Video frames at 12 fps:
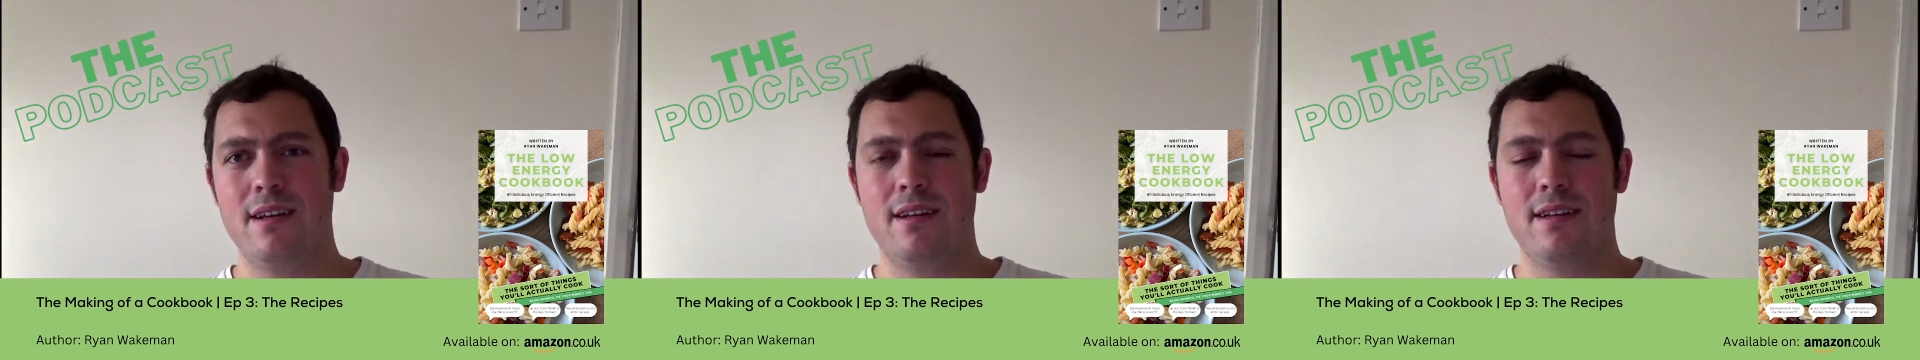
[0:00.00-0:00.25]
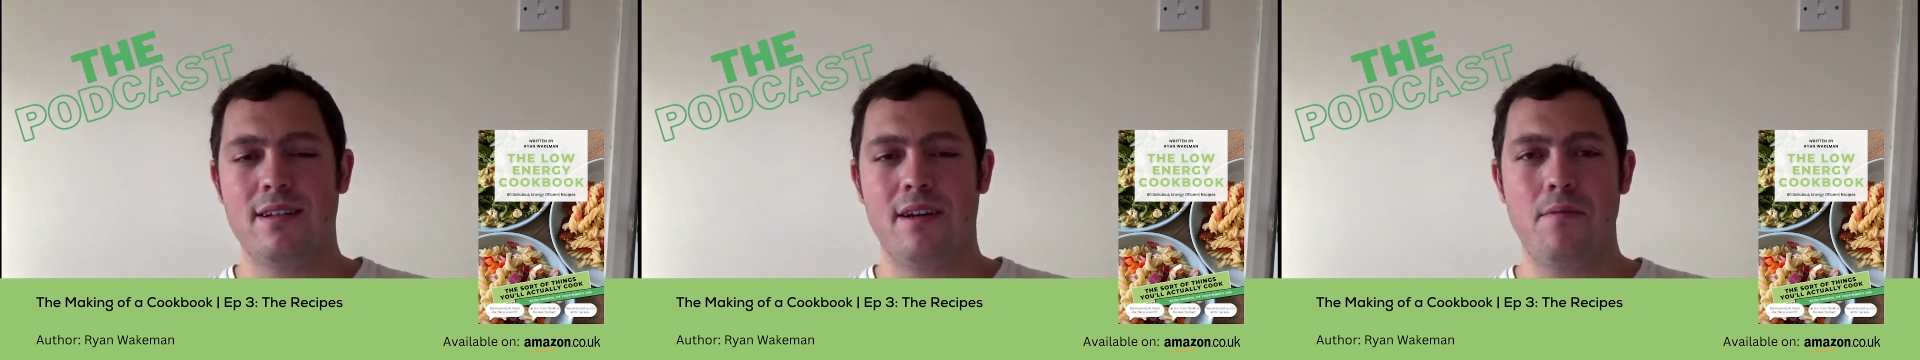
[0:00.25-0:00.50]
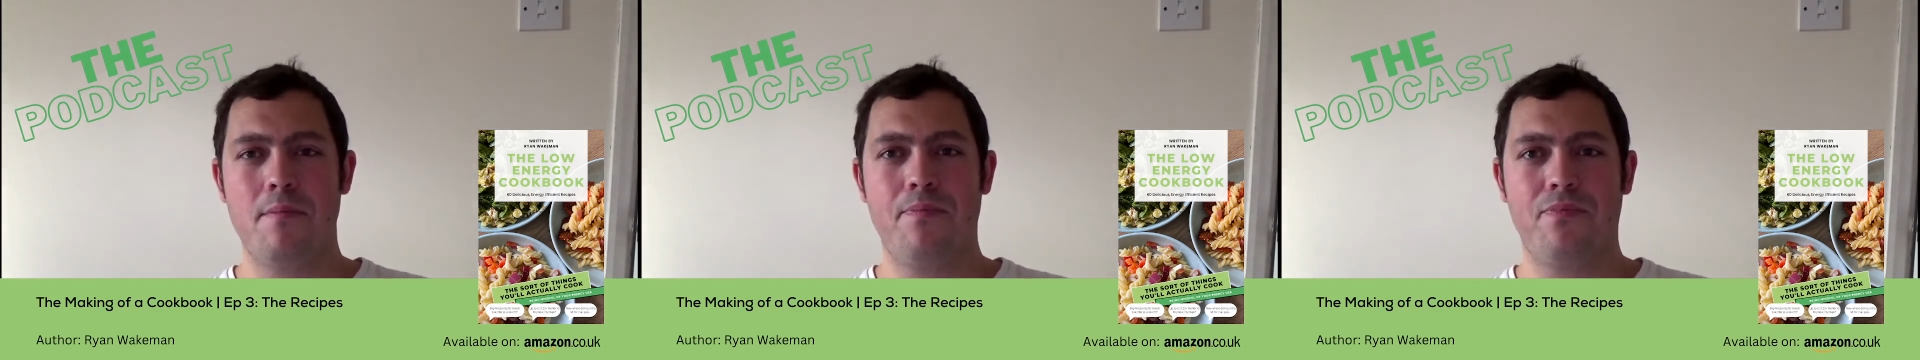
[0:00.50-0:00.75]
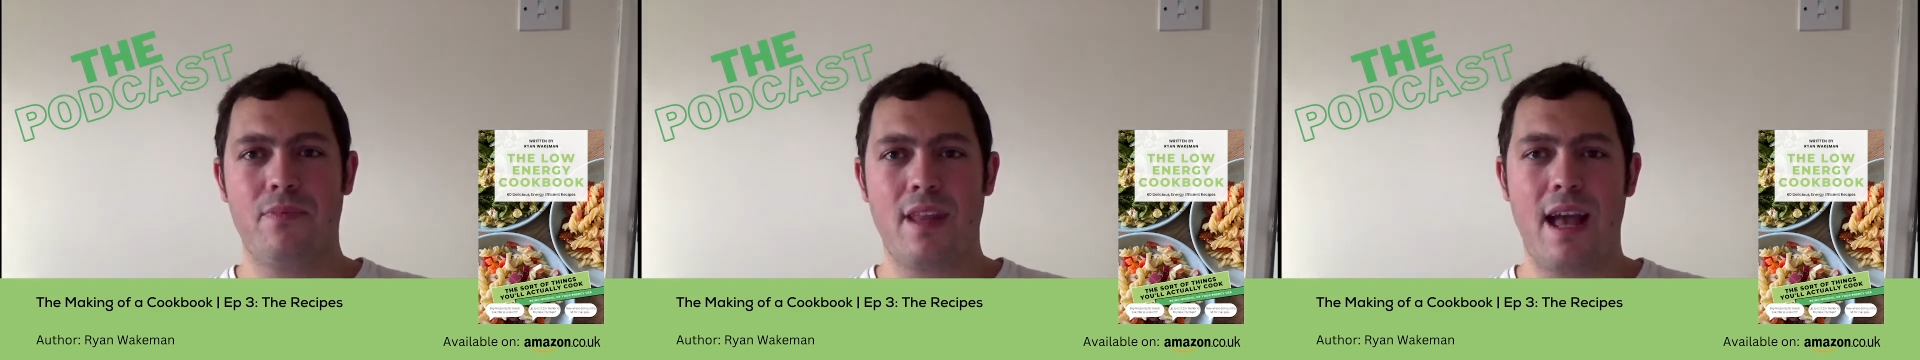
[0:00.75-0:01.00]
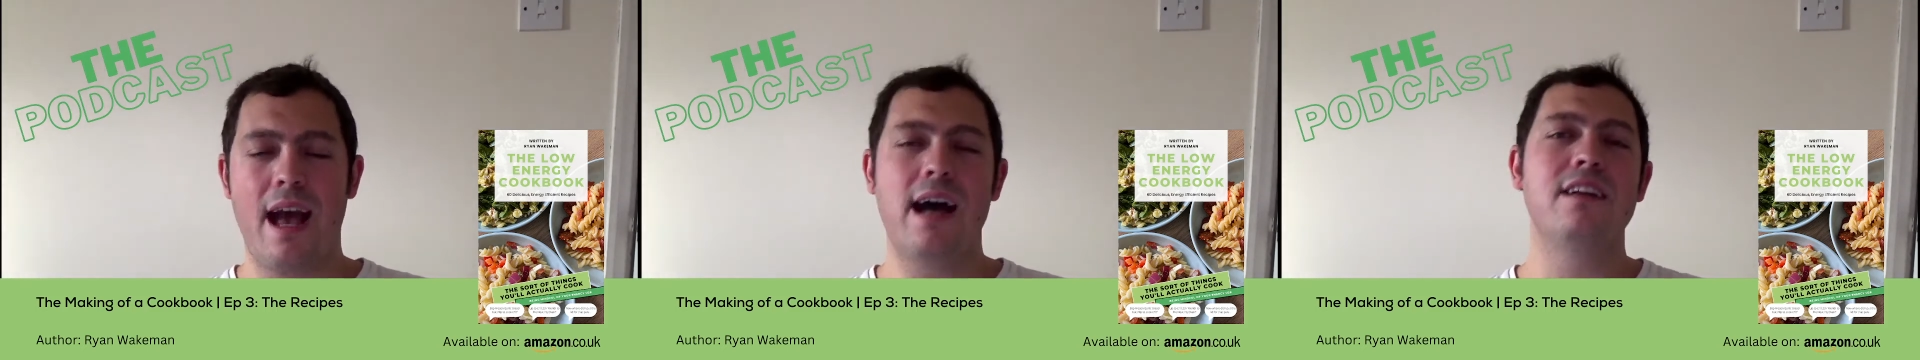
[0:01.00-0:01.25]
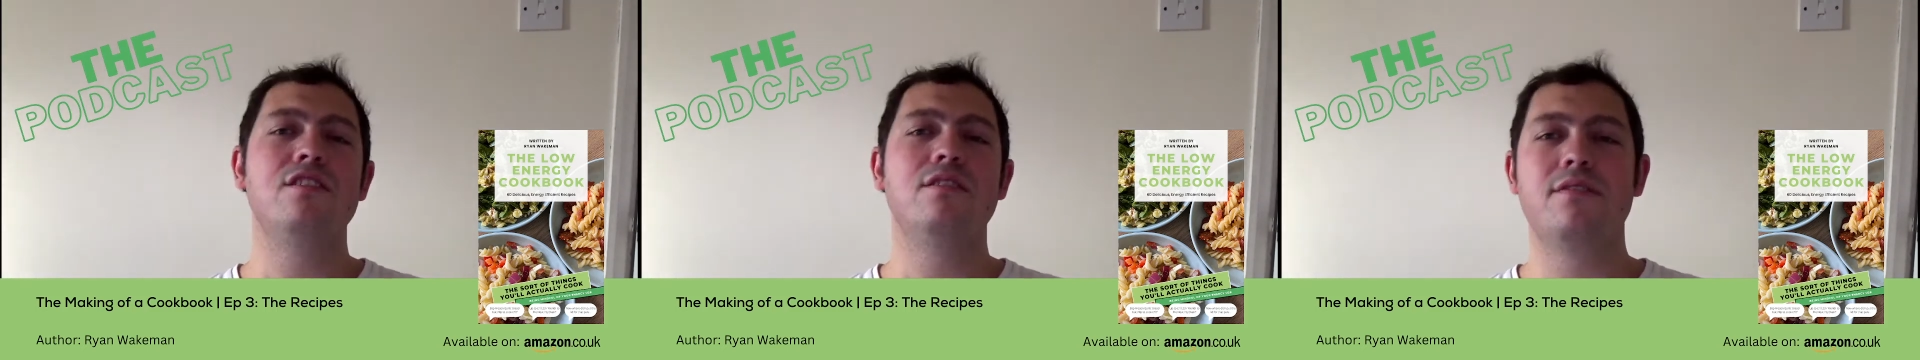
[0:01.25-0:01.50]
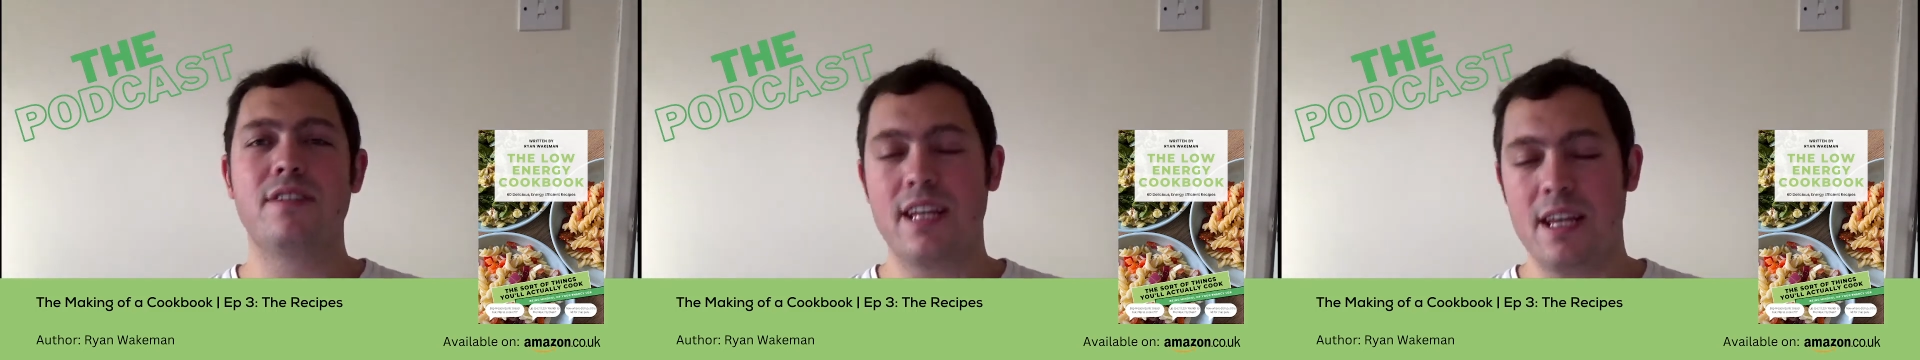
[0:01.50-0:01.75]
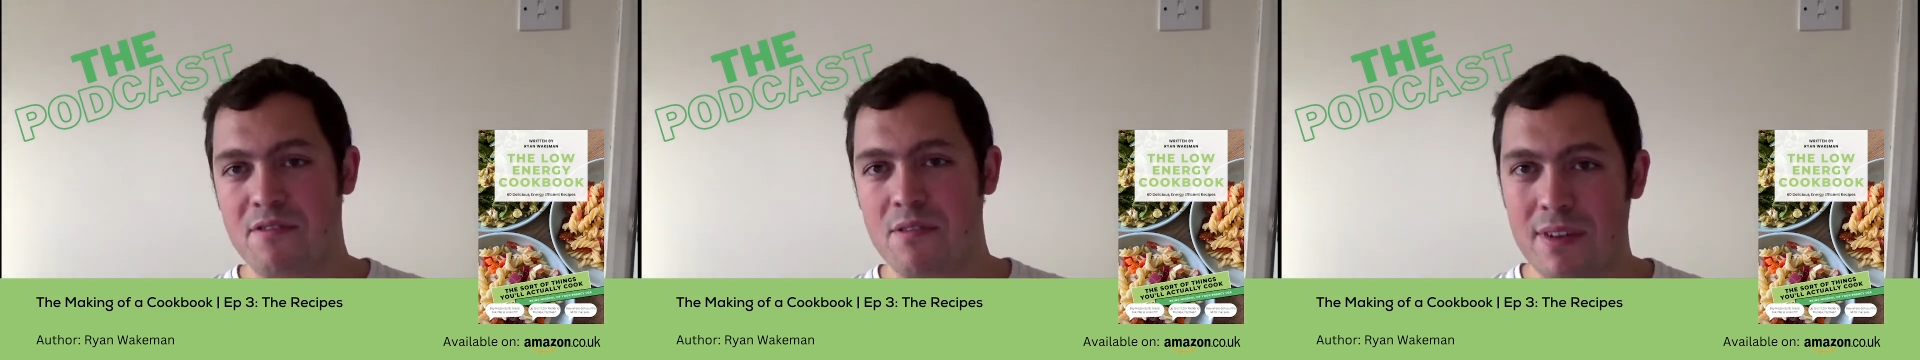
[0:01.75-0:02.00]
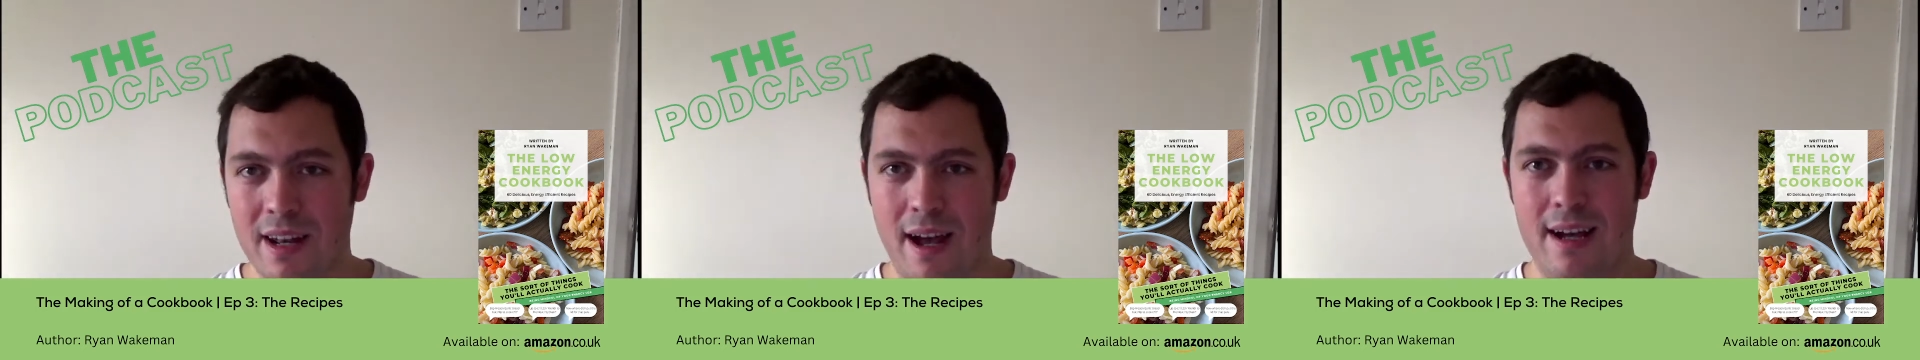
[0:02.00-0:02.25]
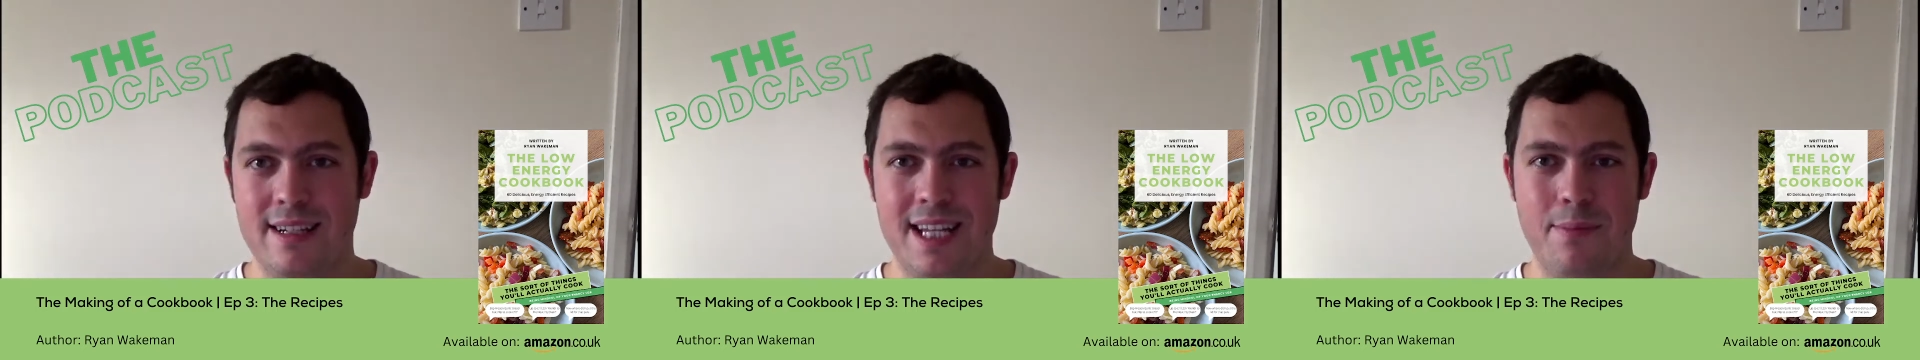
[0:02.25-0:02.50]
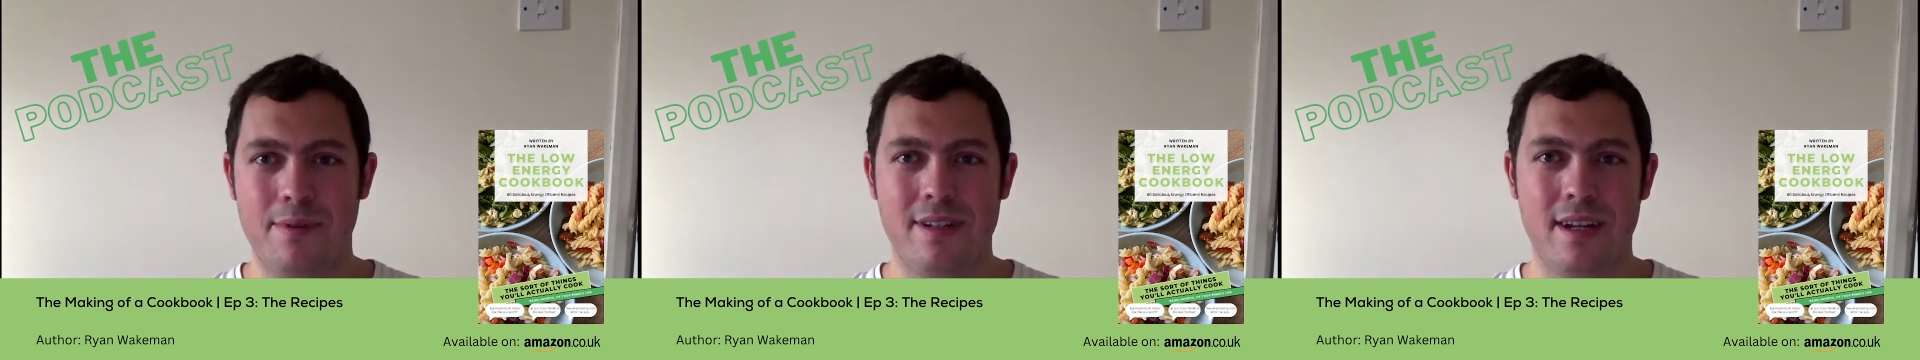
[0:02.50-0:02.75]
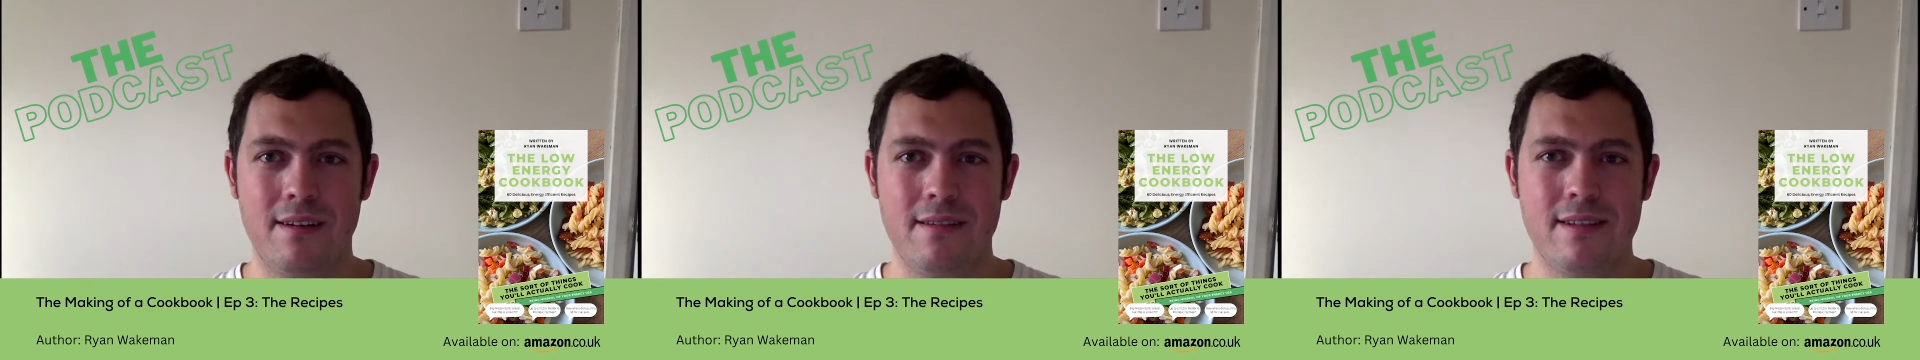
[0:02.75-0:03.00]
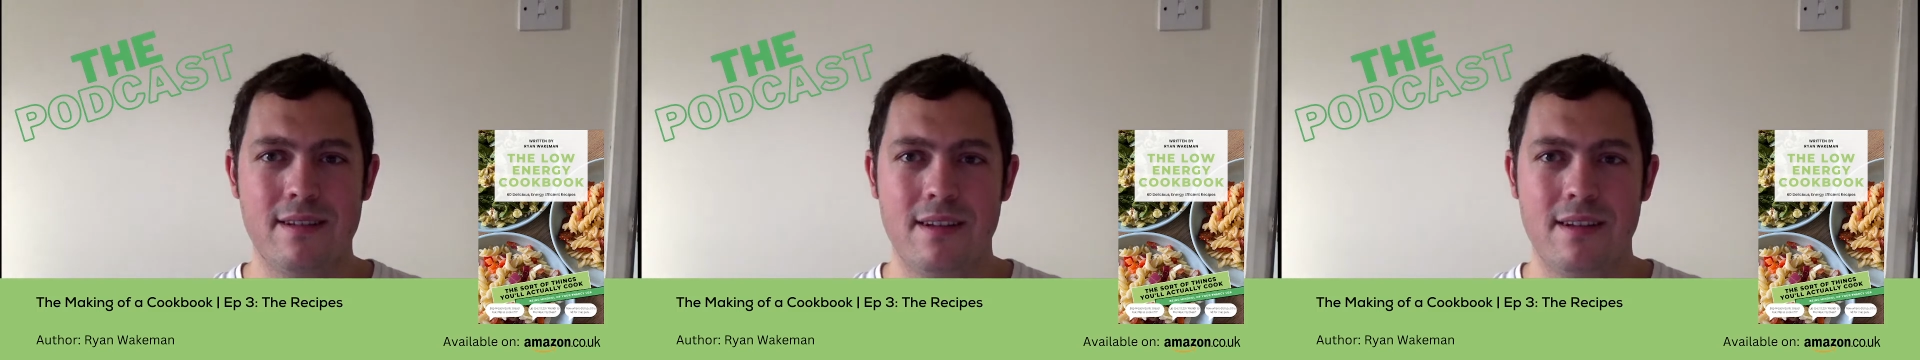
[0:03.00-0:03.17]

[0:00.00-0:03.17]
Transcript: So as you'd have seen from the last episode,